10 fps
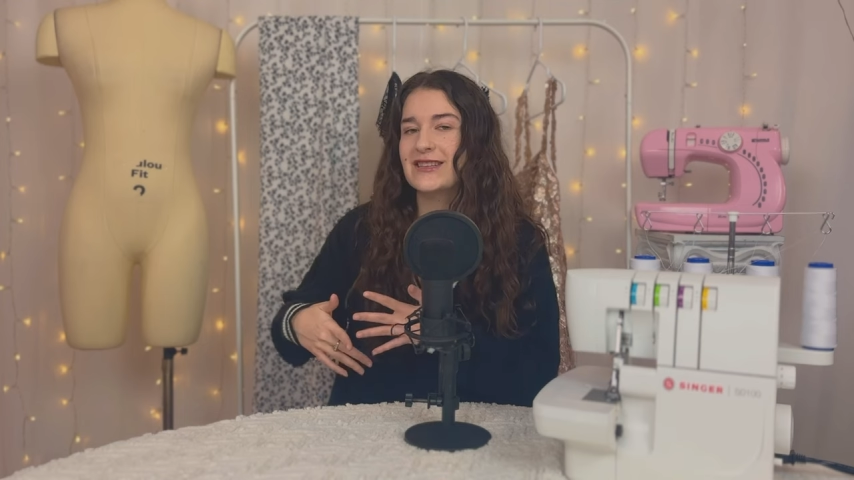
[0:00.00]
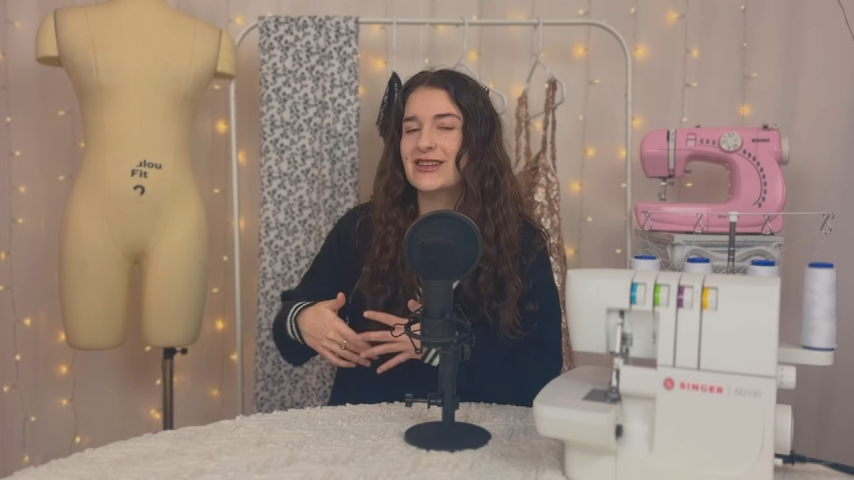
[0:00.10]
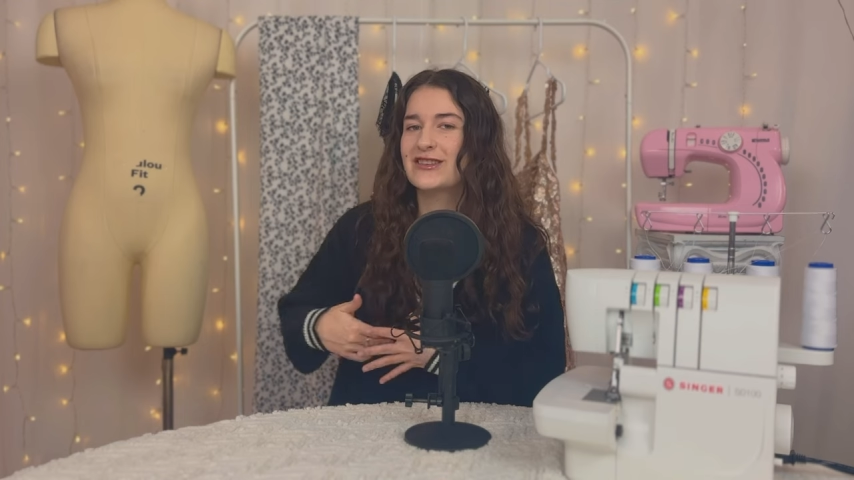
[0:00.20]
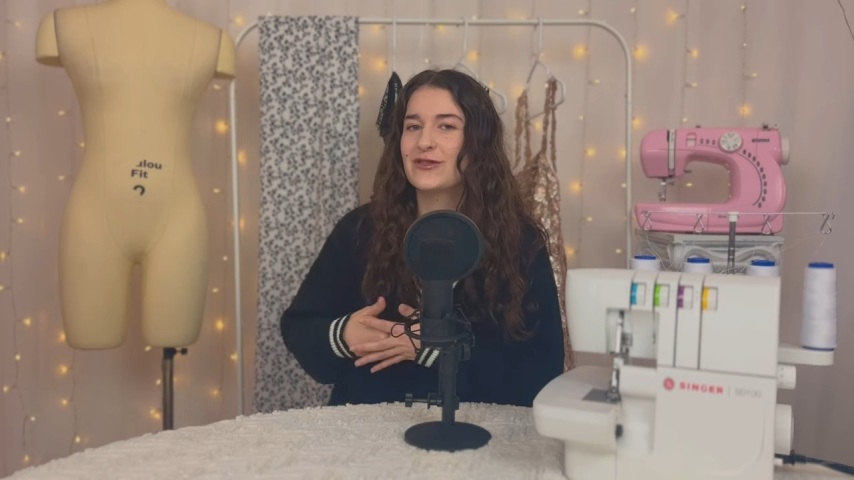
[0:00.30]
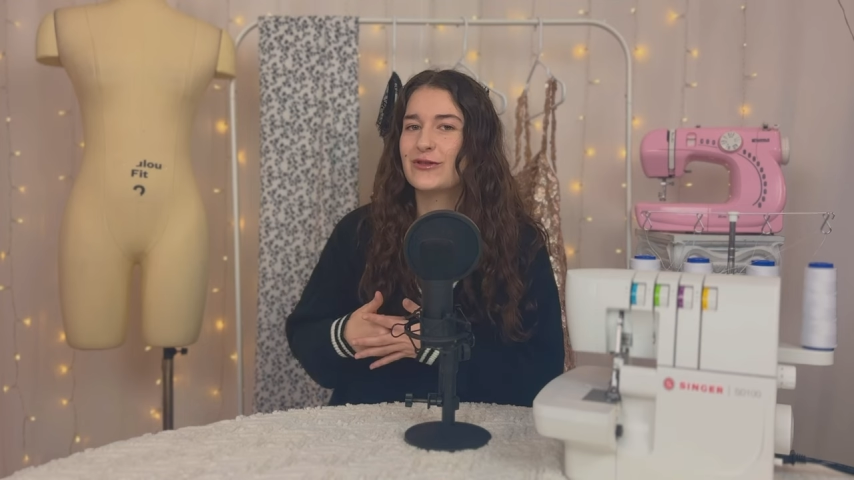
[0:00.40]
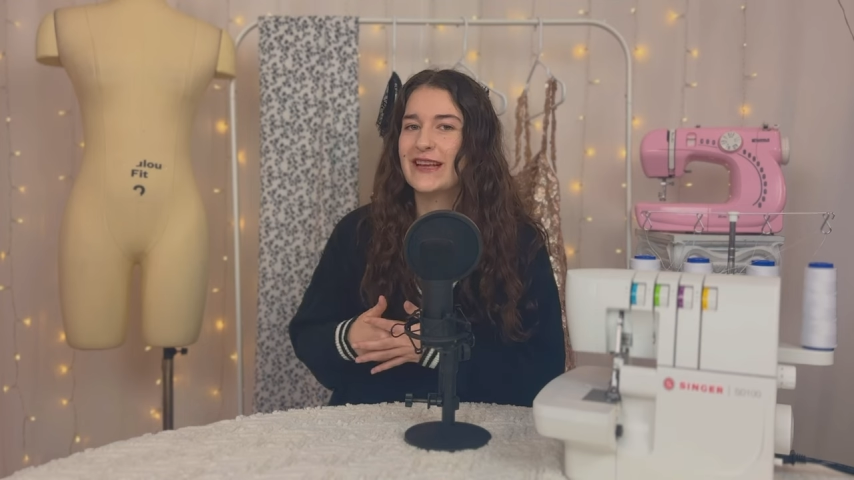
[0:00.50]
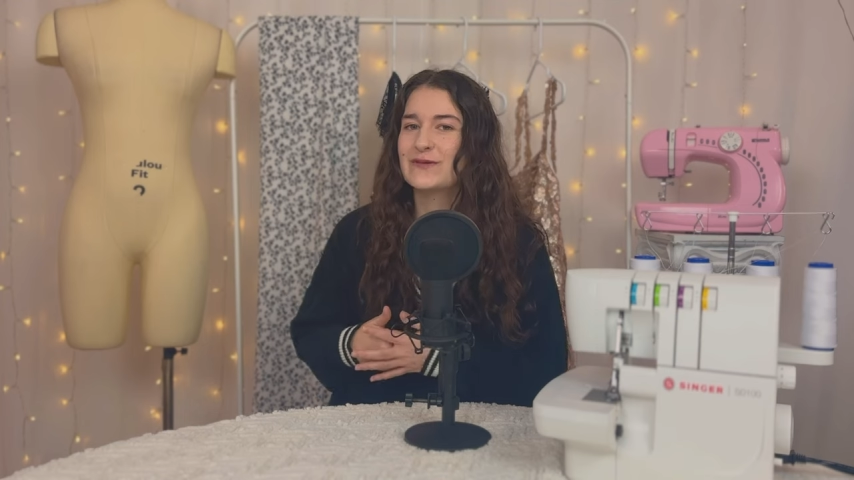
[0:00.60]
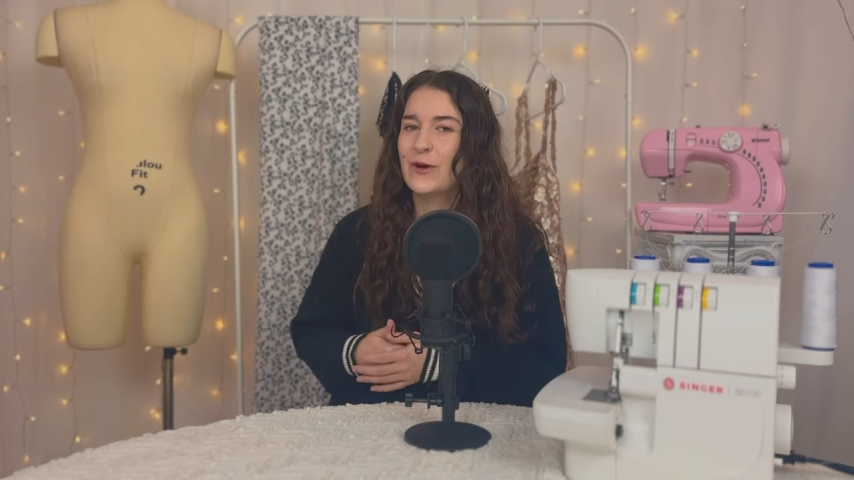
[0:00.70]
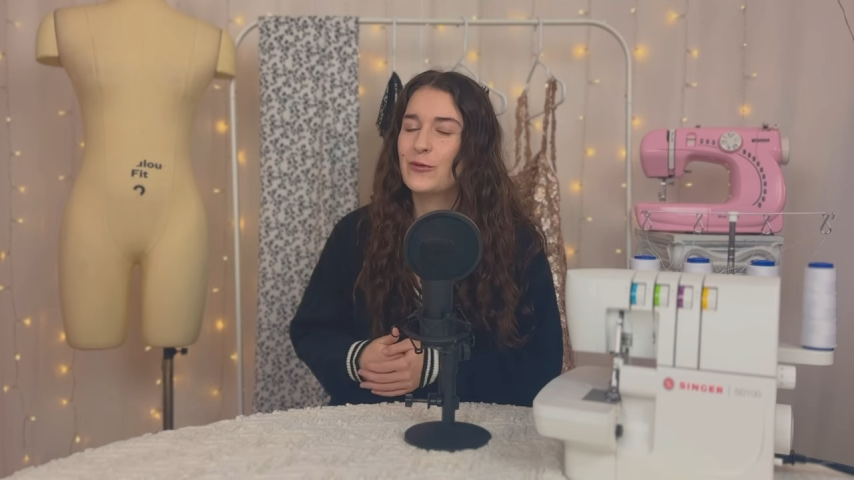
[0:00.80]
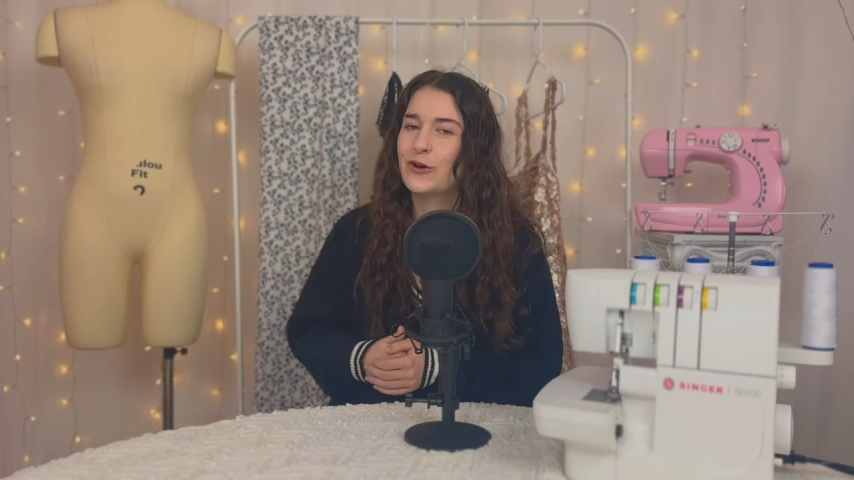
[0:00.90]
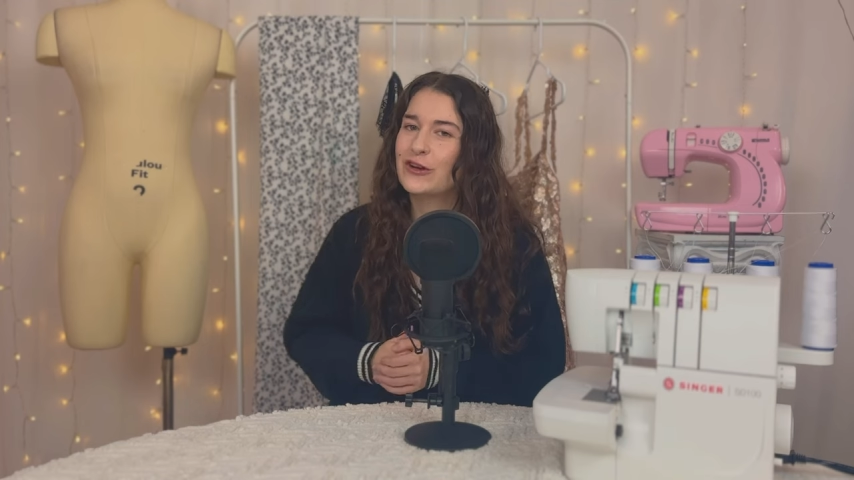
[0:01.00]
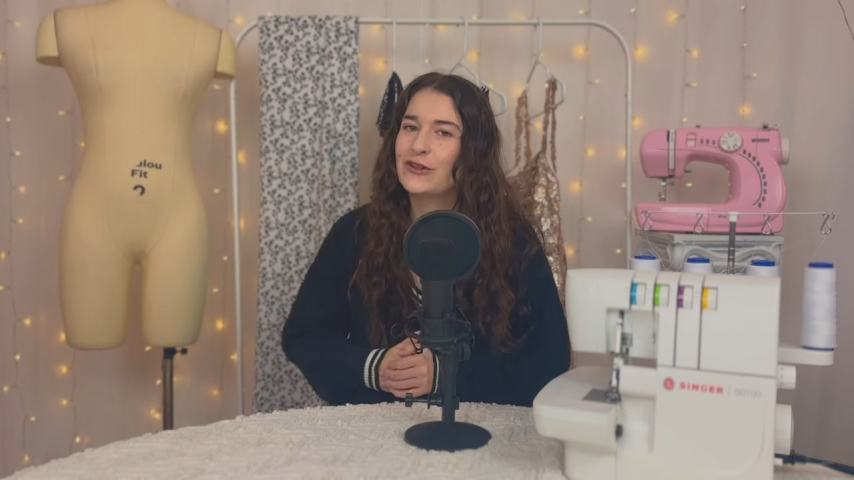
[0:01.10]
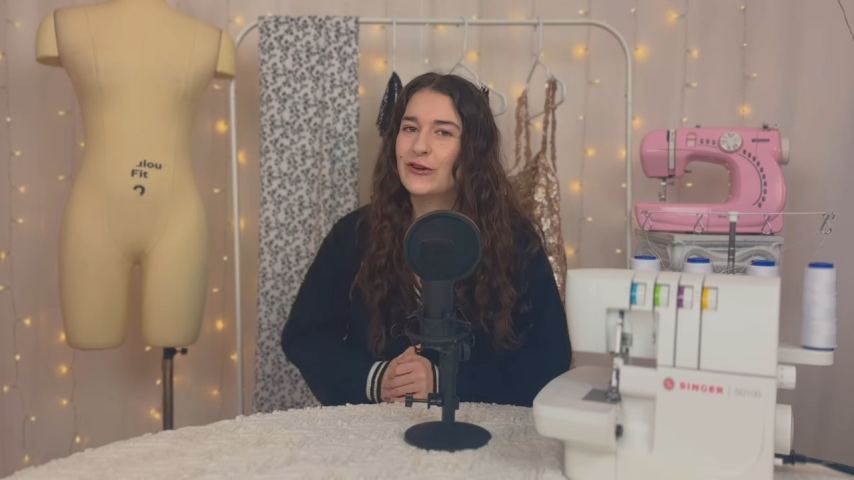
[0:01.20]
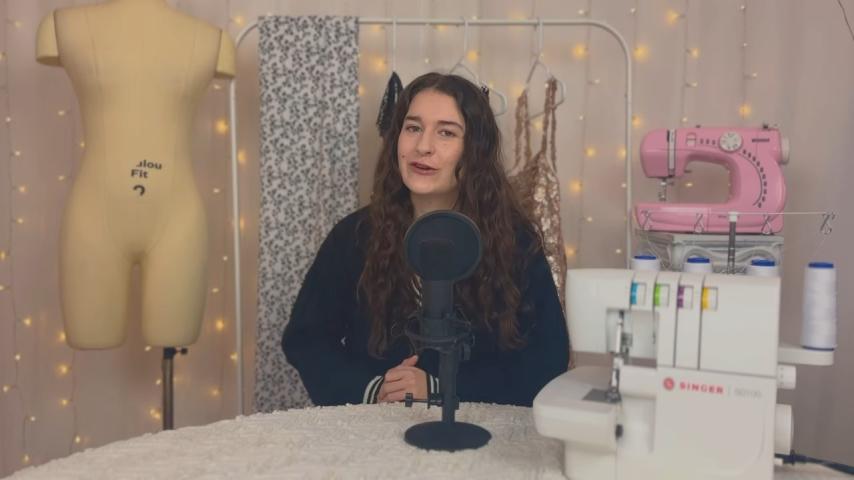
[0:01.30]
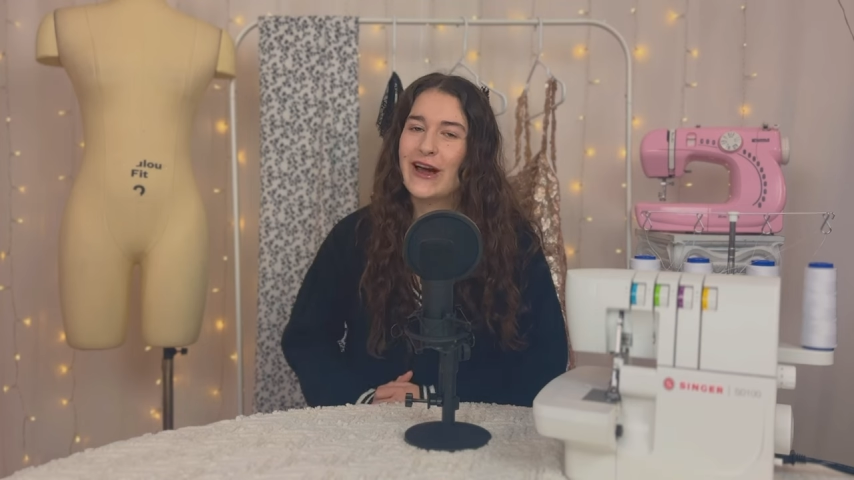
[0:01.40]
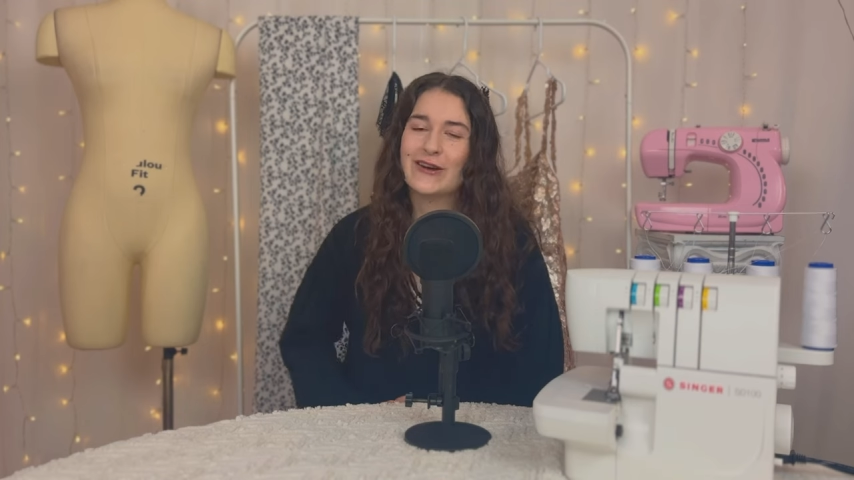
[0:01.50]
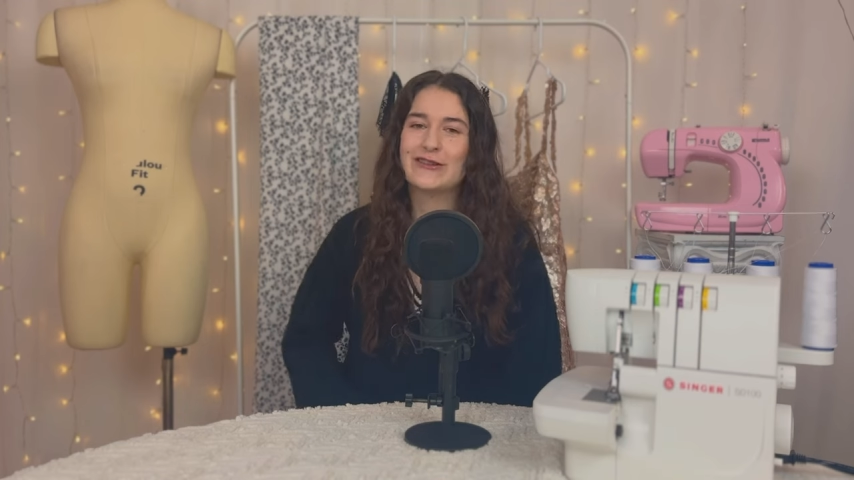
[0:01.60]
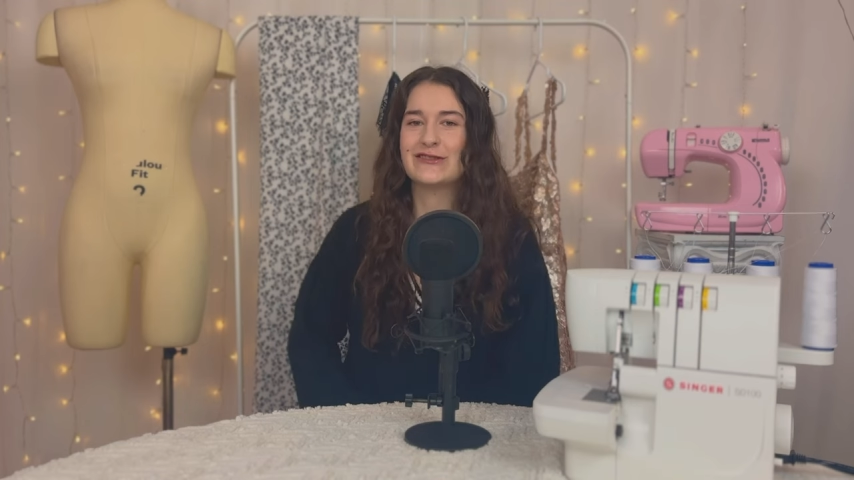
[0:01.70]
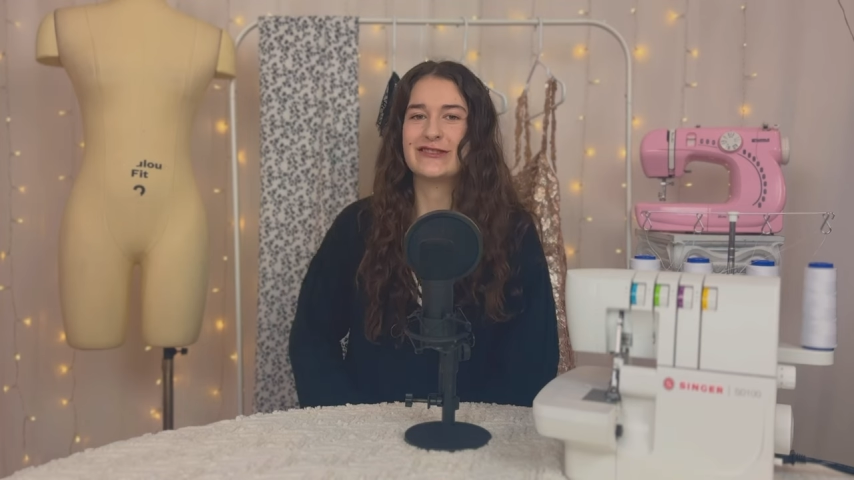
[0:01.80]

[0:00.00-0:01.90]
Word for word: so that's what we're going to learn how to do